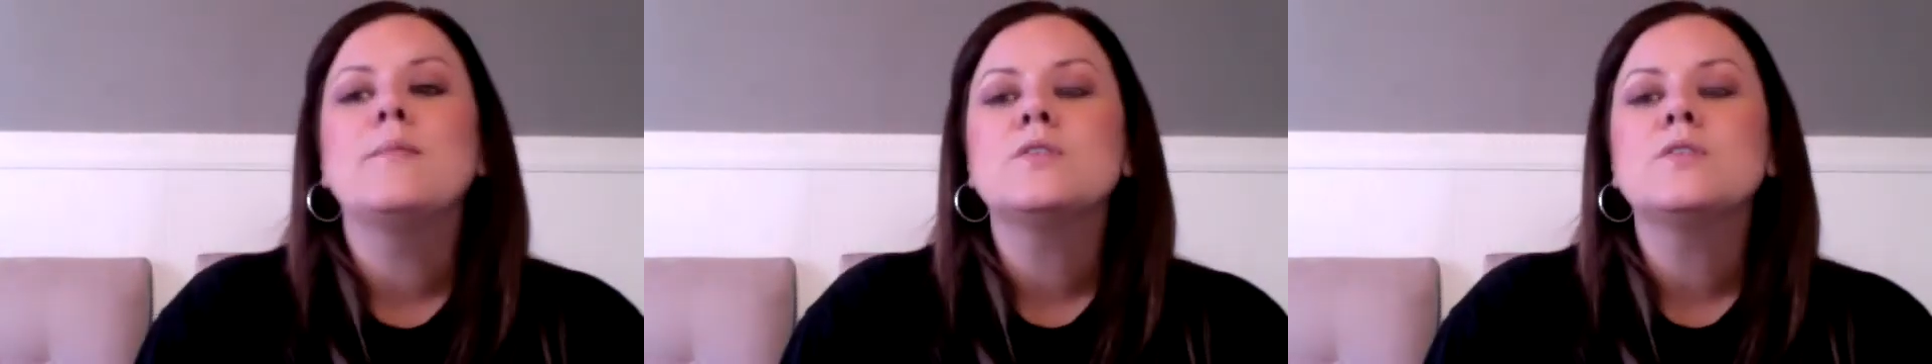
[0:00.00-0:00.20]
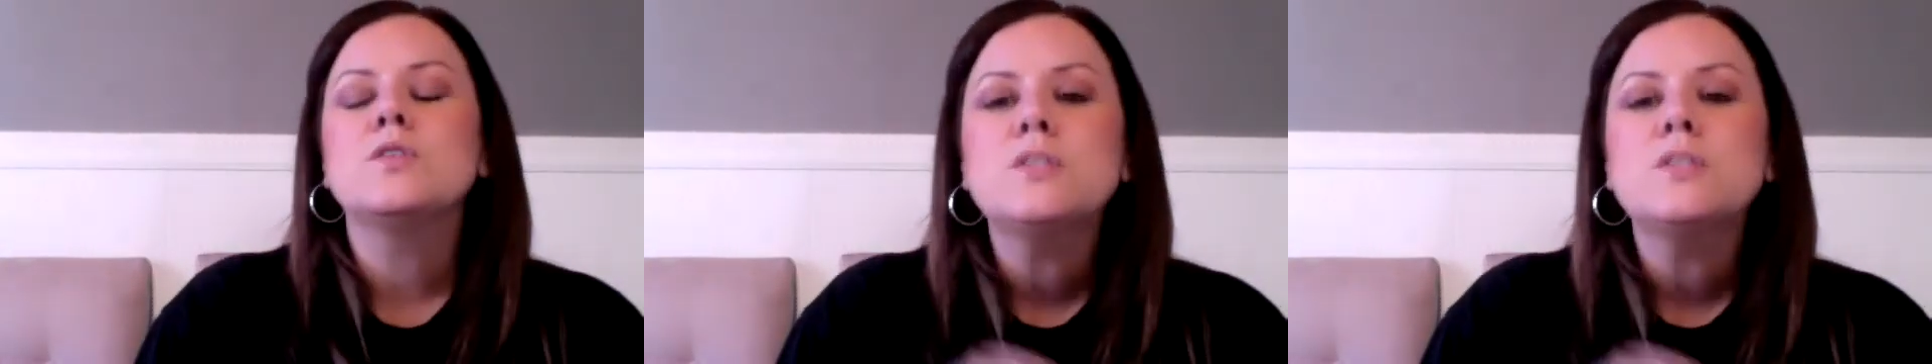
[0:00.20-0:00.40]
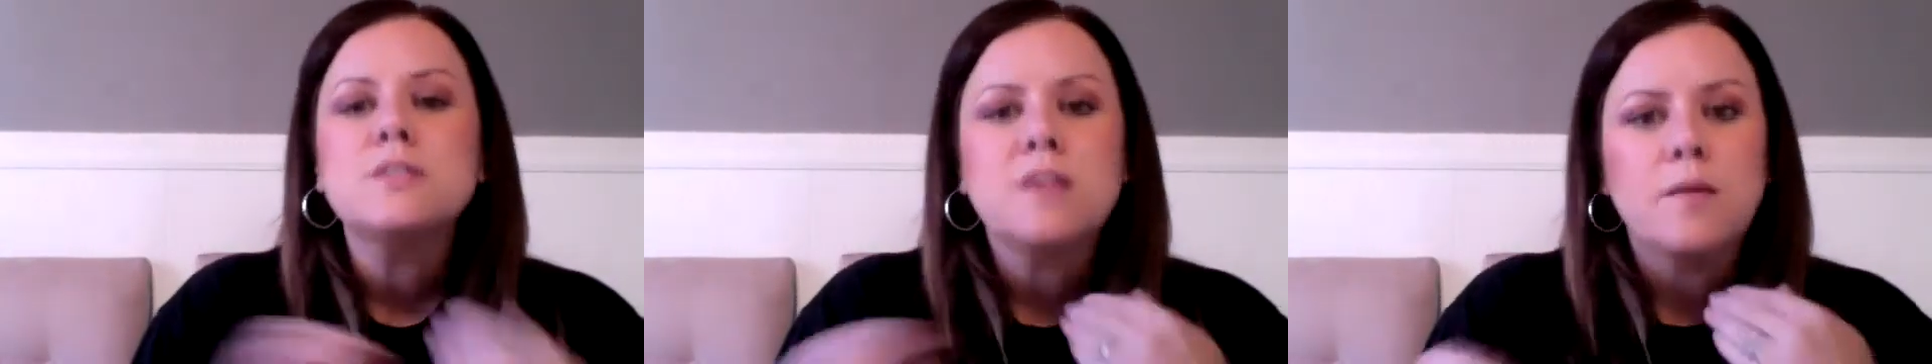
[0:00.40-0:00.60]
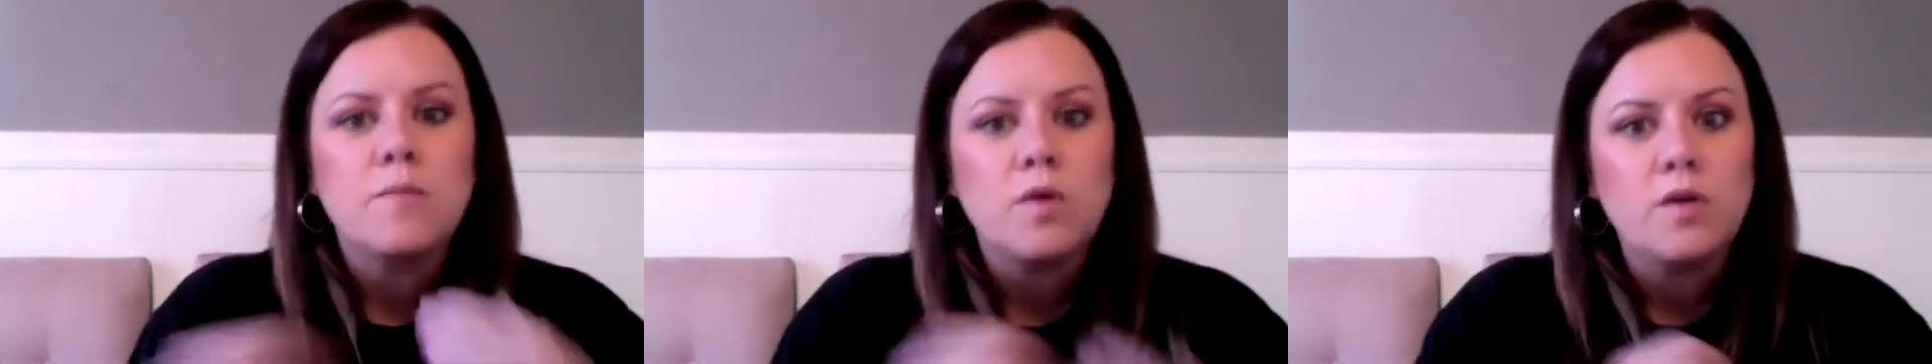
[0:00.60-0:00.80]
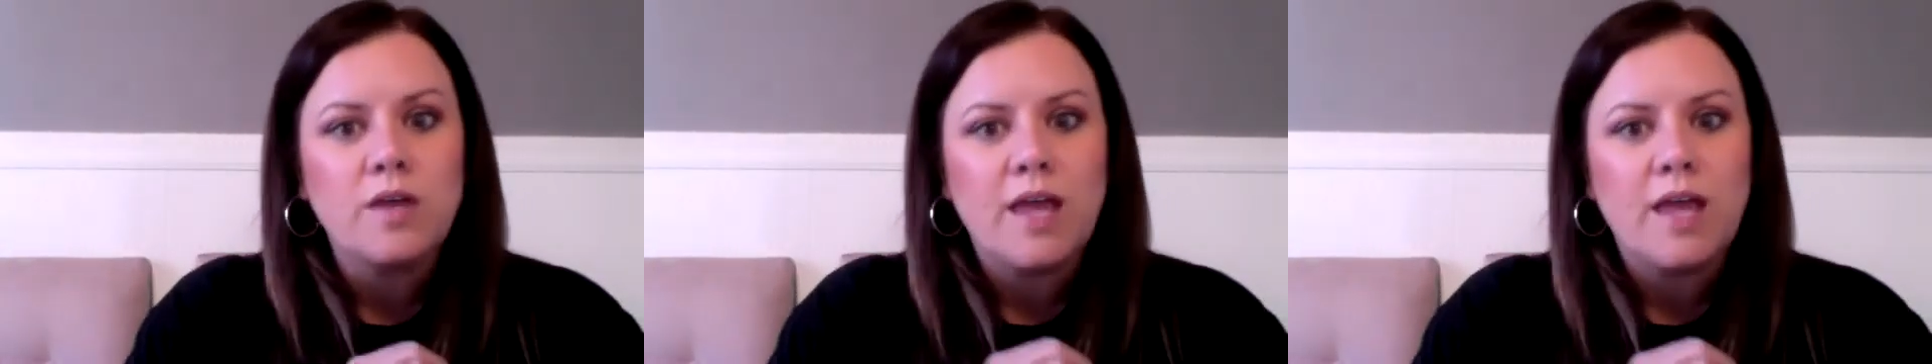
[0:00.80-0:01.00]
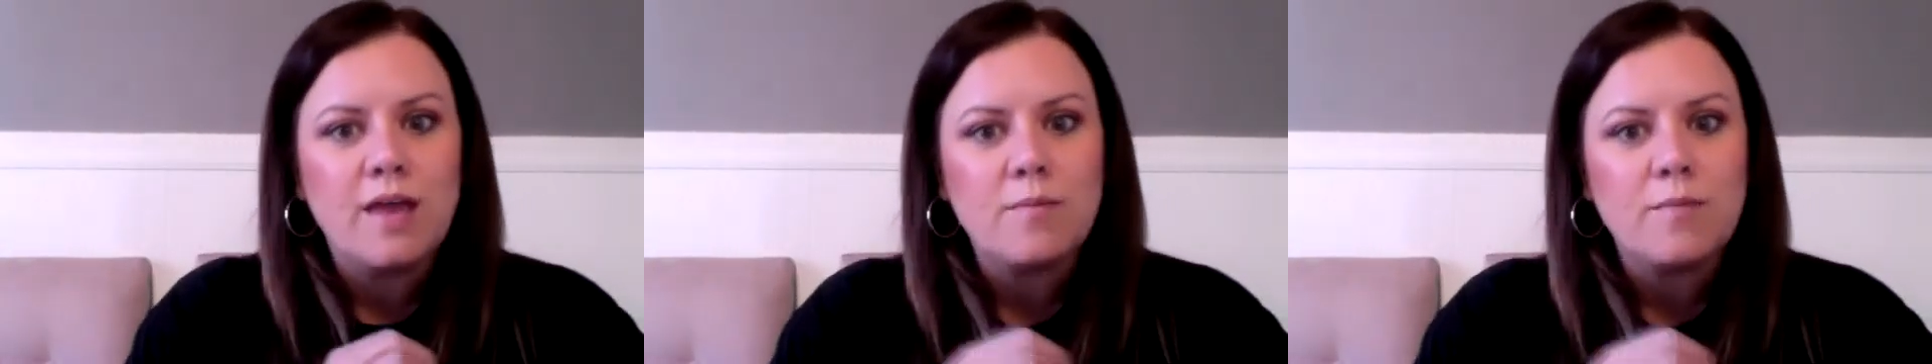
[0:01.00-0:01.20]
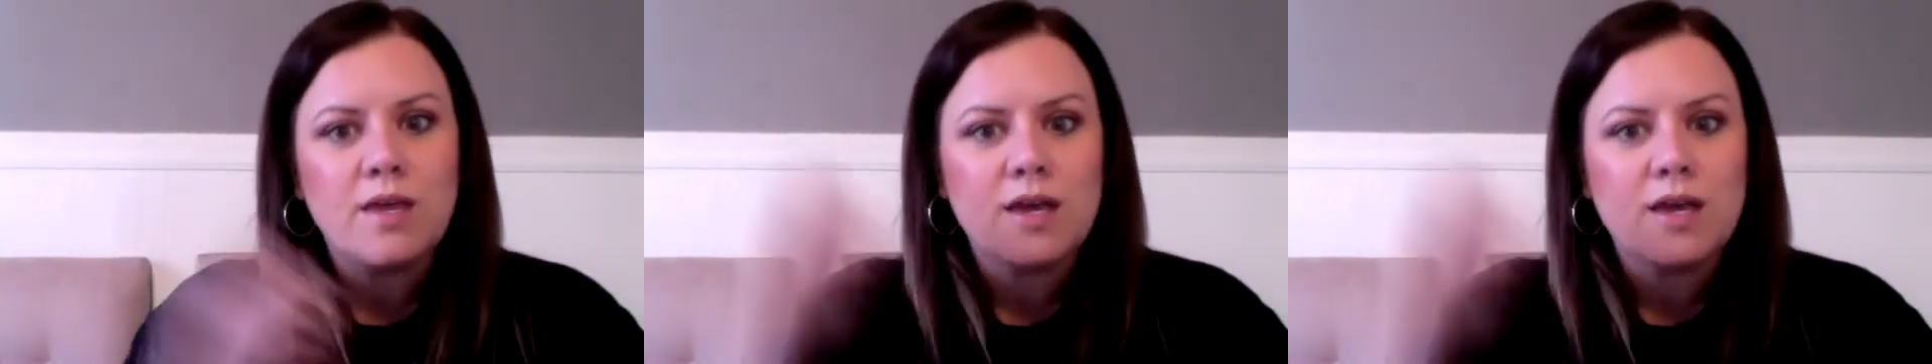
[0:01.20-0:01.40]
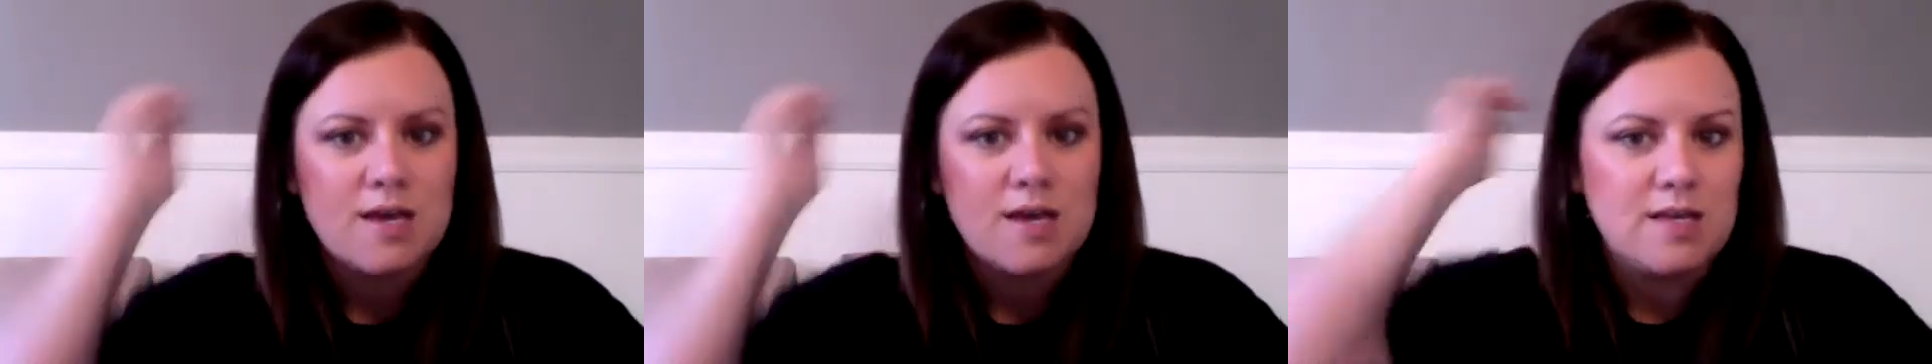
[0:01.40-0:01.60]
So just communicate,
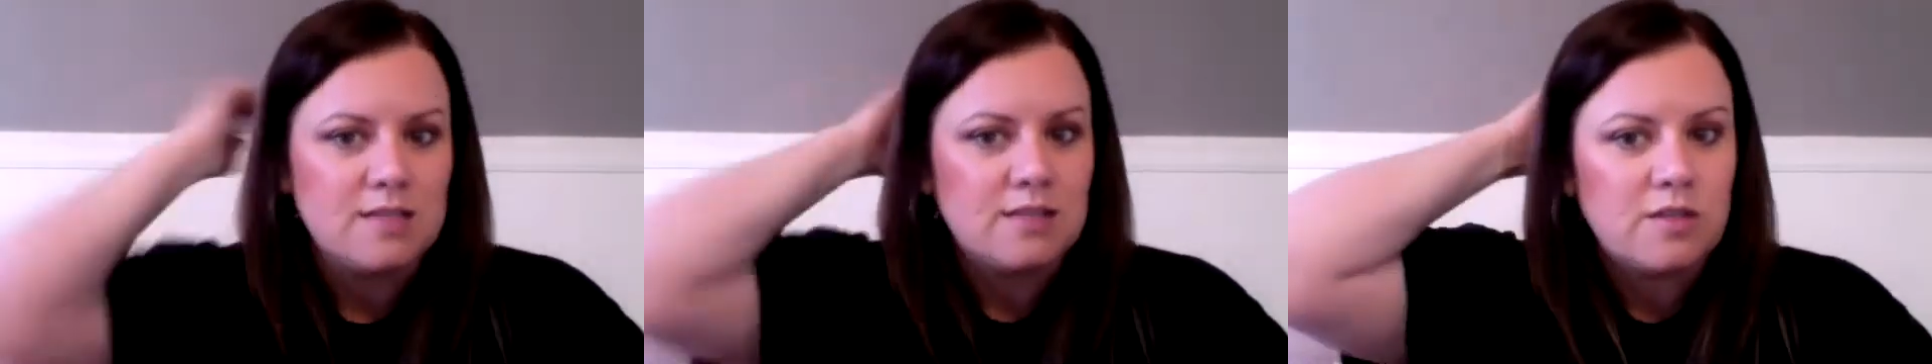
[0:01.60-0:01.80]
because